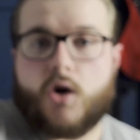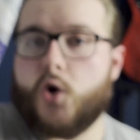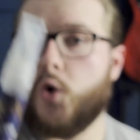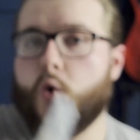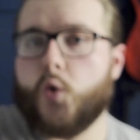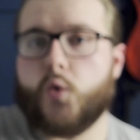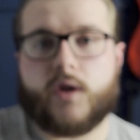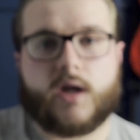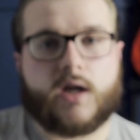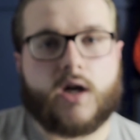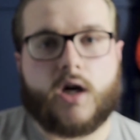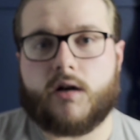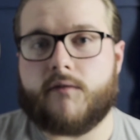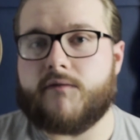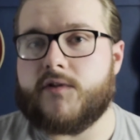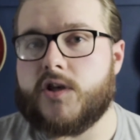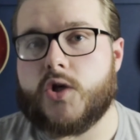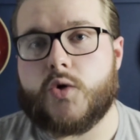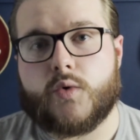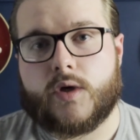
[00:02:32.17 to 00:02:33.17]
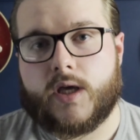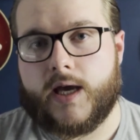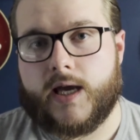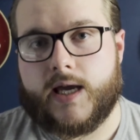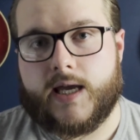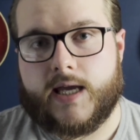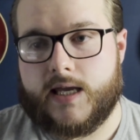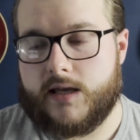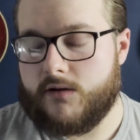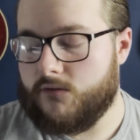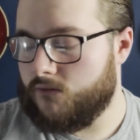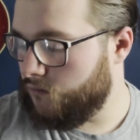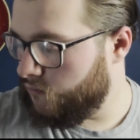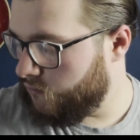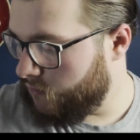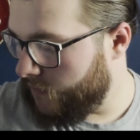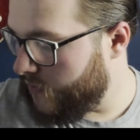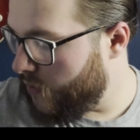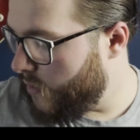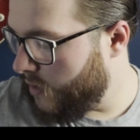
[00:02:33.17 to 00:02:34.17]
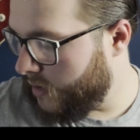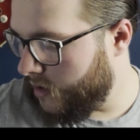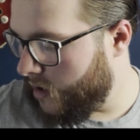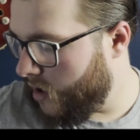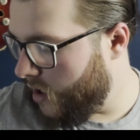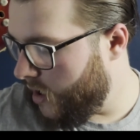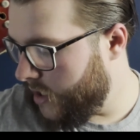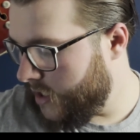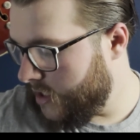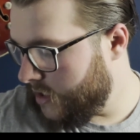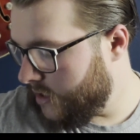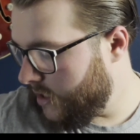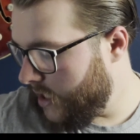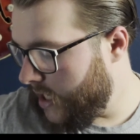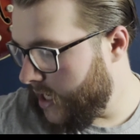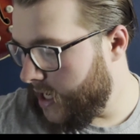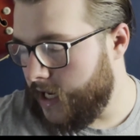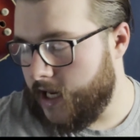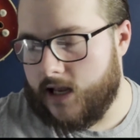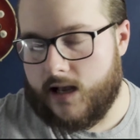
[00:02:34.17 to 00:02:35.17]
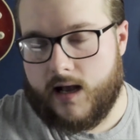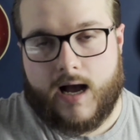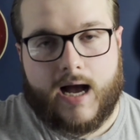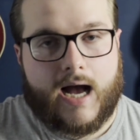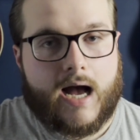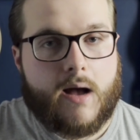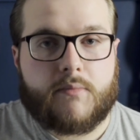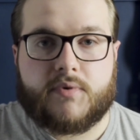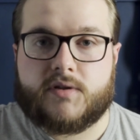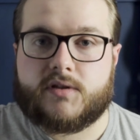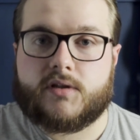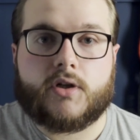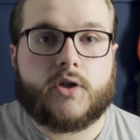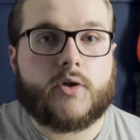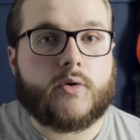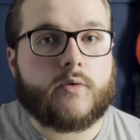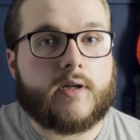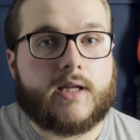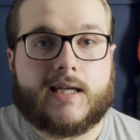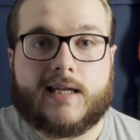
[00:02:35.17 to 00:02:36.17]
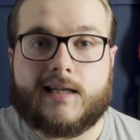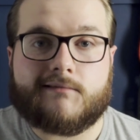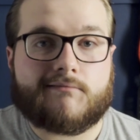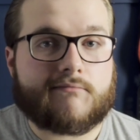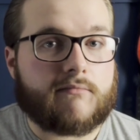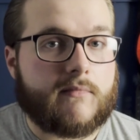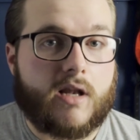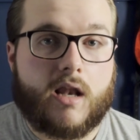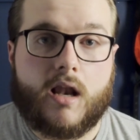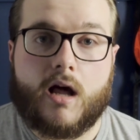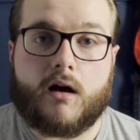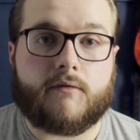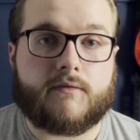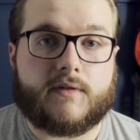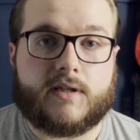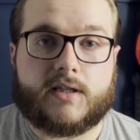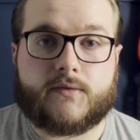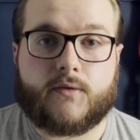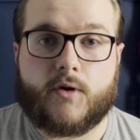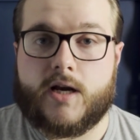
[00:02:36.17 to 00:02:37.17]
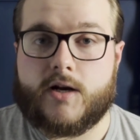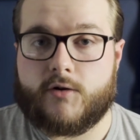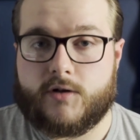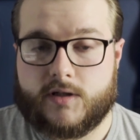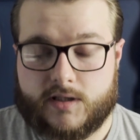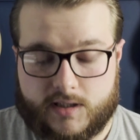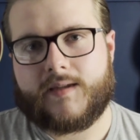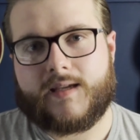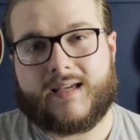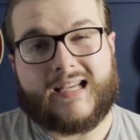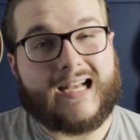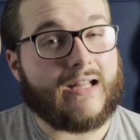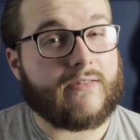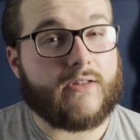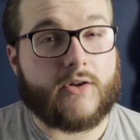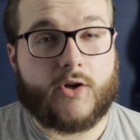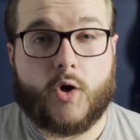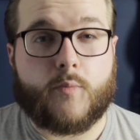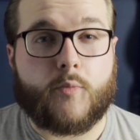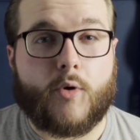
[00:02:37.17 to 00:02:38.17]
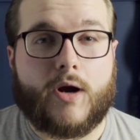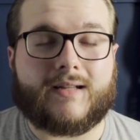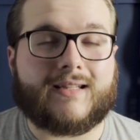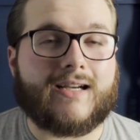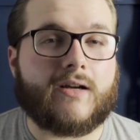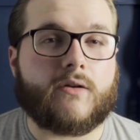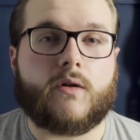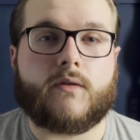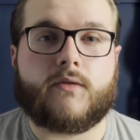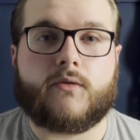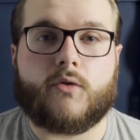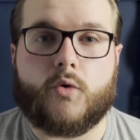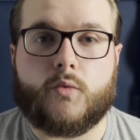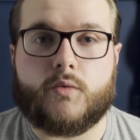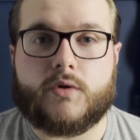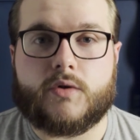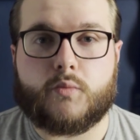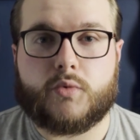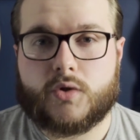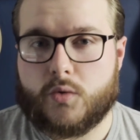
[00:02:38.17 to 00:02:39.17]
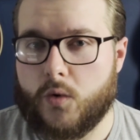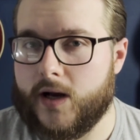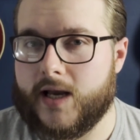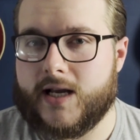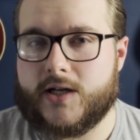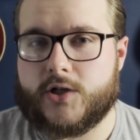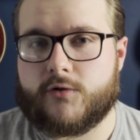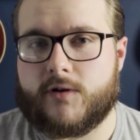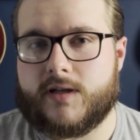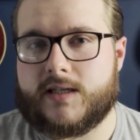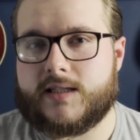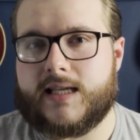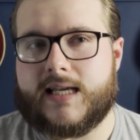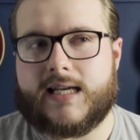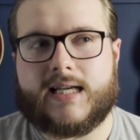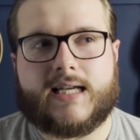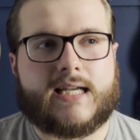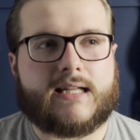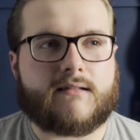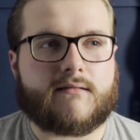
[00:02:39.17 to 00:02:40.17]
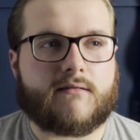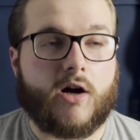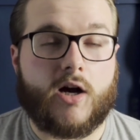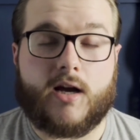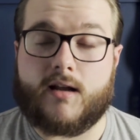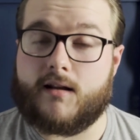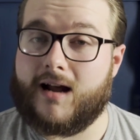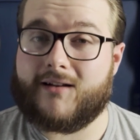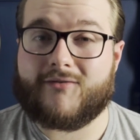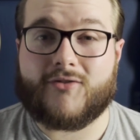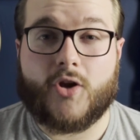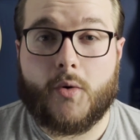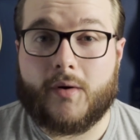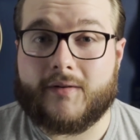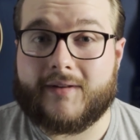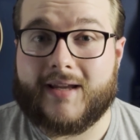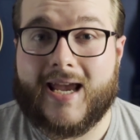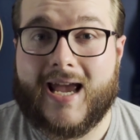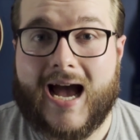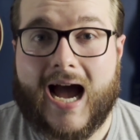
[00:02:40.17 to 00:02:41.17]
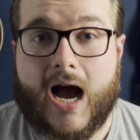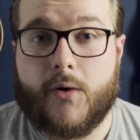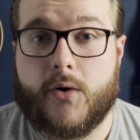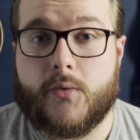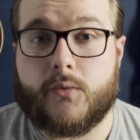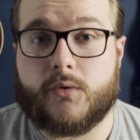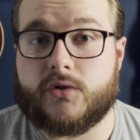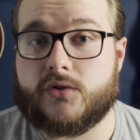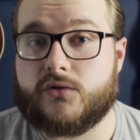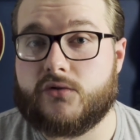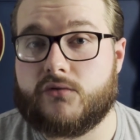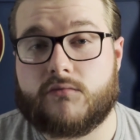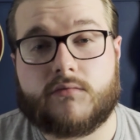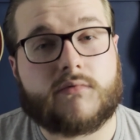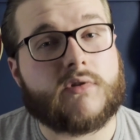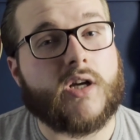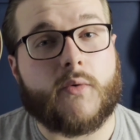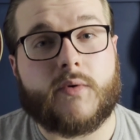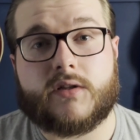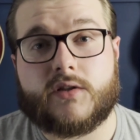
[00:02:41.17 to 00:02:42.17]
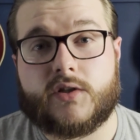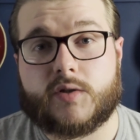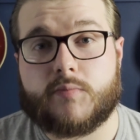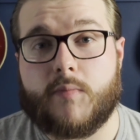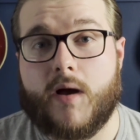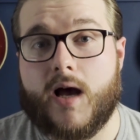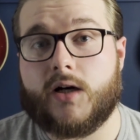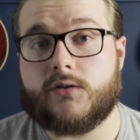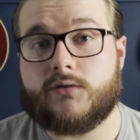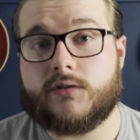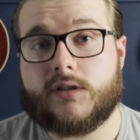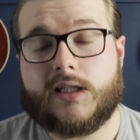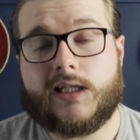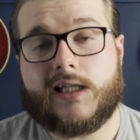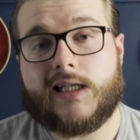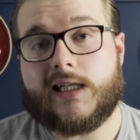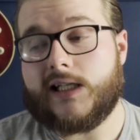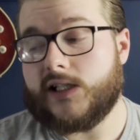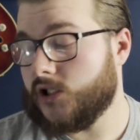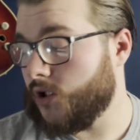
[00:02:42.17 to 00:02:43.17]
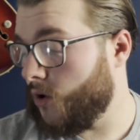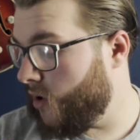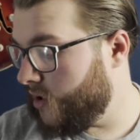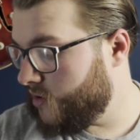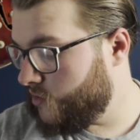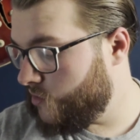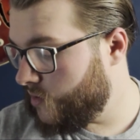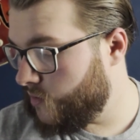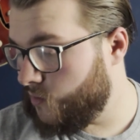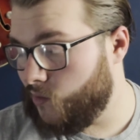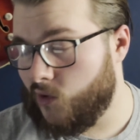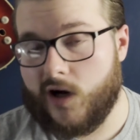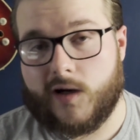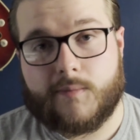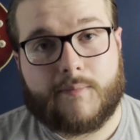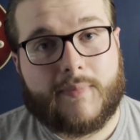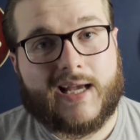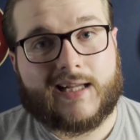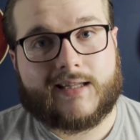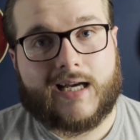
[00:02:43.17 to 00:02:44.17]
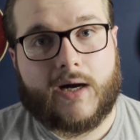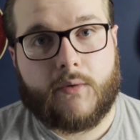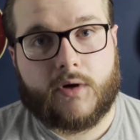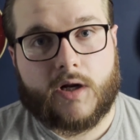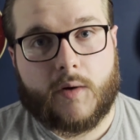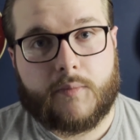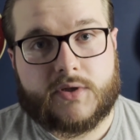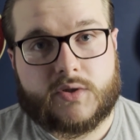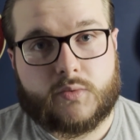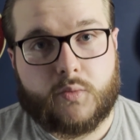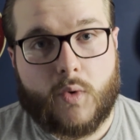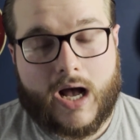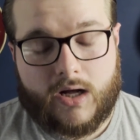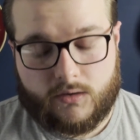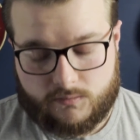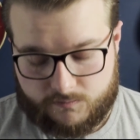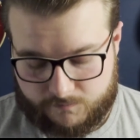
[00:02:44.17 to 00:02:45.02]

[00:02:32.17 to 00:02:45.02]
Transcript: All the kind of UK reviewer guys, they absolutely love this fragrance. And the note breakdown I thought was quite interesting. I had no idea how it was going to smell, so I just thought I'd pick that one up as well.